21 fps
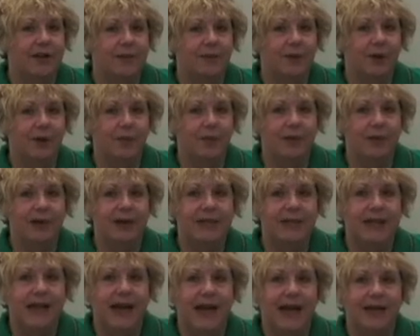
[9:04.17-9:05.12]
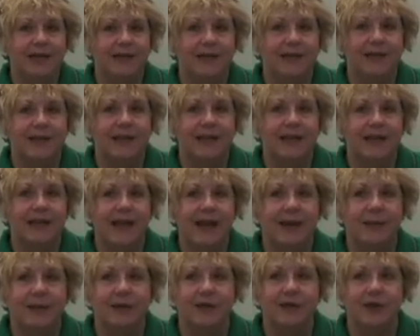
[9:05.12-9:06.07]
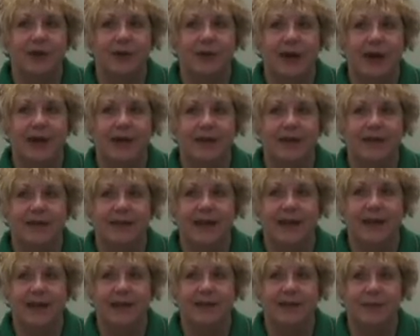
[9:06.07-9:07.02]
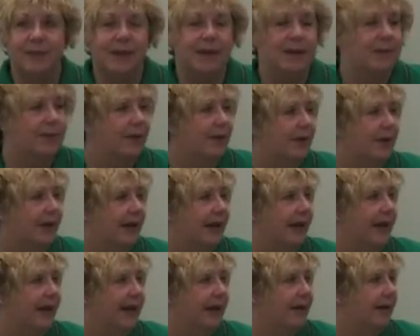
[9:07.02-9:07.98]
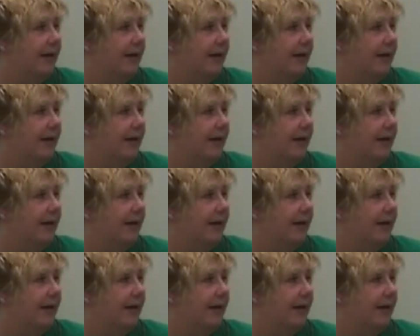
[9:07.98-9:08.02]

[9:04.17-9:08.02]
the appropriate taxes, and then they would turn around and sell it to people in